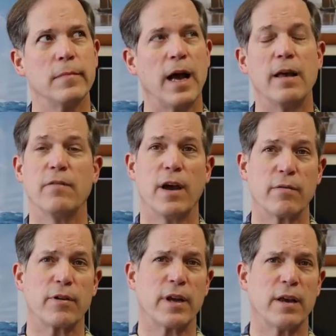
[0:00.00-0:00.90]
I have
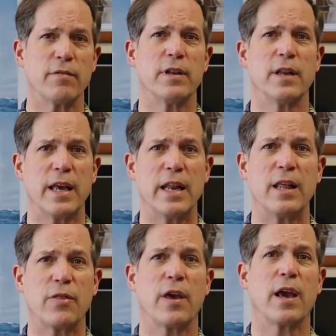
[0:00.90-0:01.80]
ever given
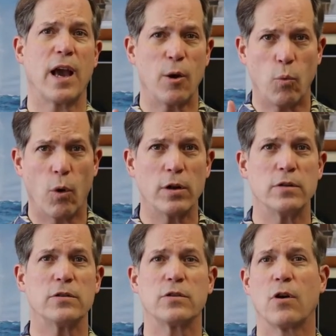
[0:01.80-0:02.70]
anything a
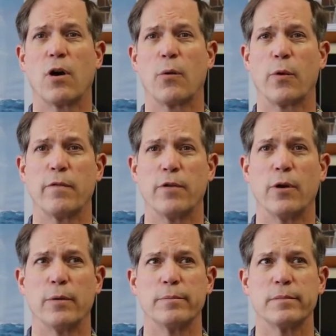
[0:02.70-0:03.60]
one star
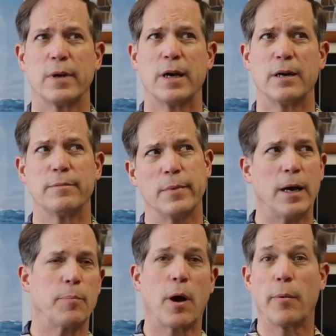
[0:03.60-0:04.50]
review. Well,
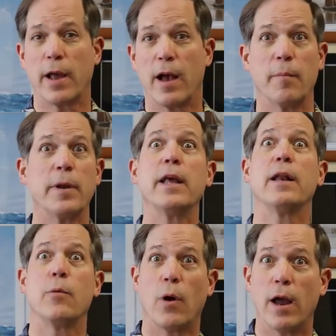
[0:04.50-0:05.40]
I probably have, but
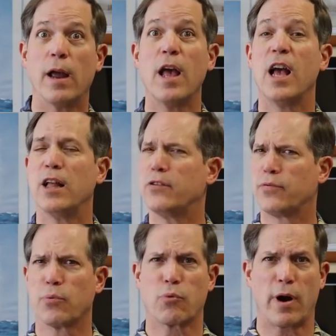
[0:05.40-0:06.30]
anyway,
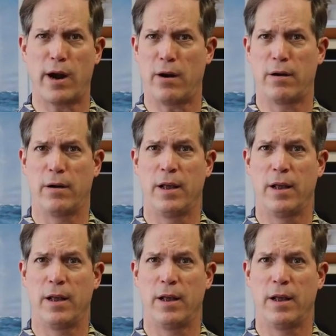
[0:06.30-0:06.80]
it's rare.